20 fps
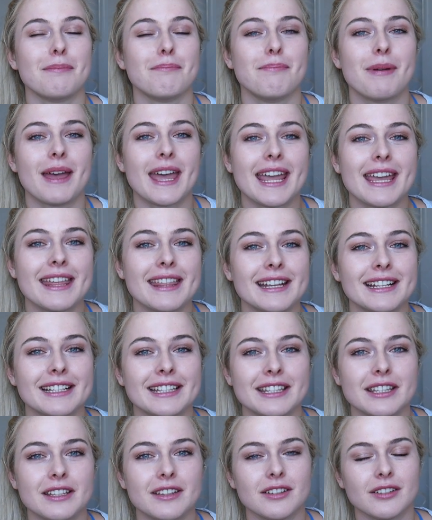bathing
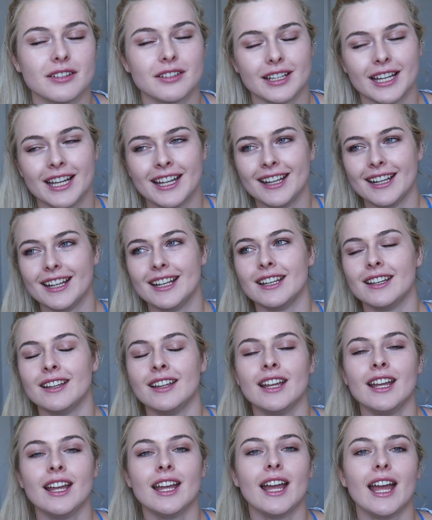
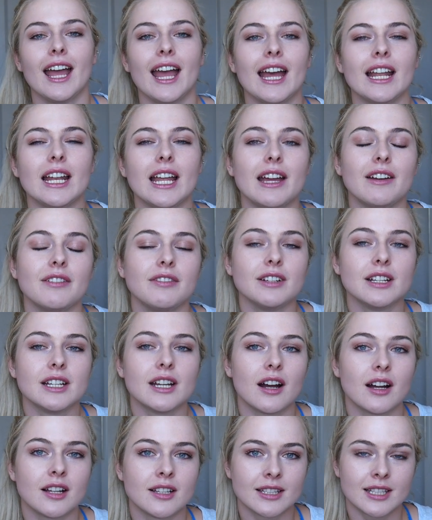suit! And every
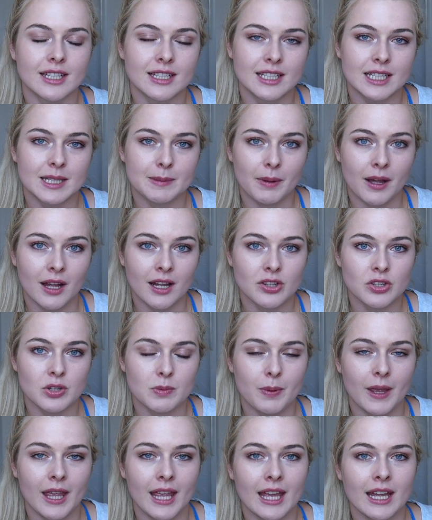onsen spa in
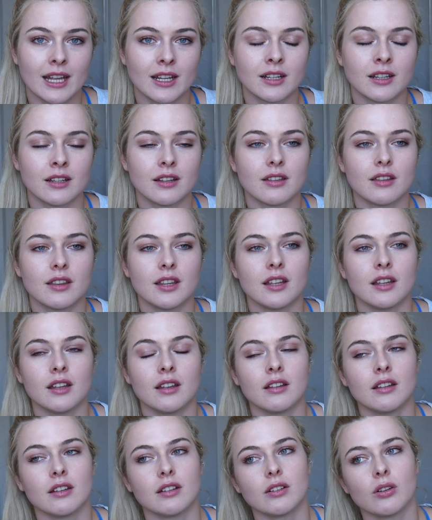Japan,
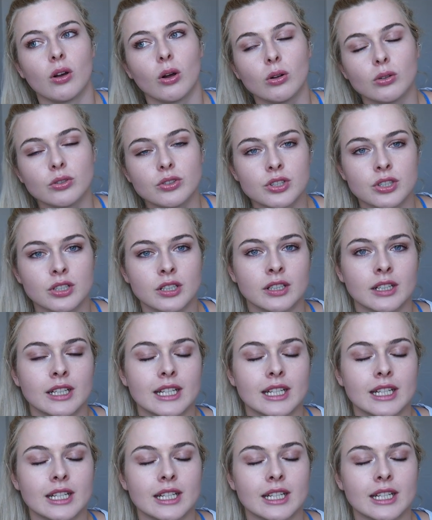the culture